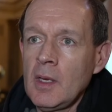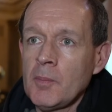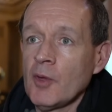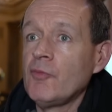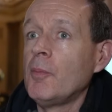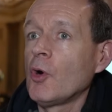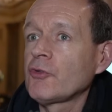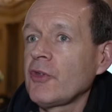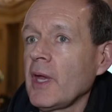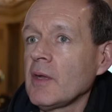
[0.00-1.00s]
both for
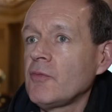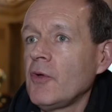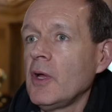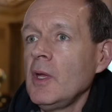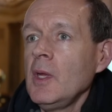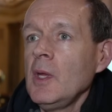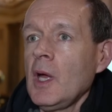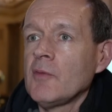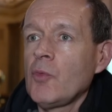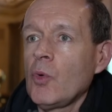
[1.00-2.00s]
boxing and for
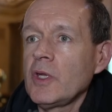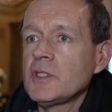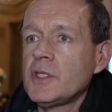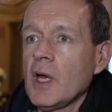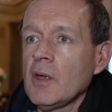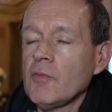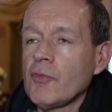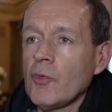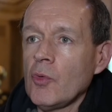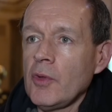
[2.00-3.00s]
and for what he's done
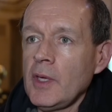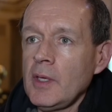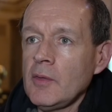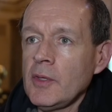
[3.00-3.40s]
for all the,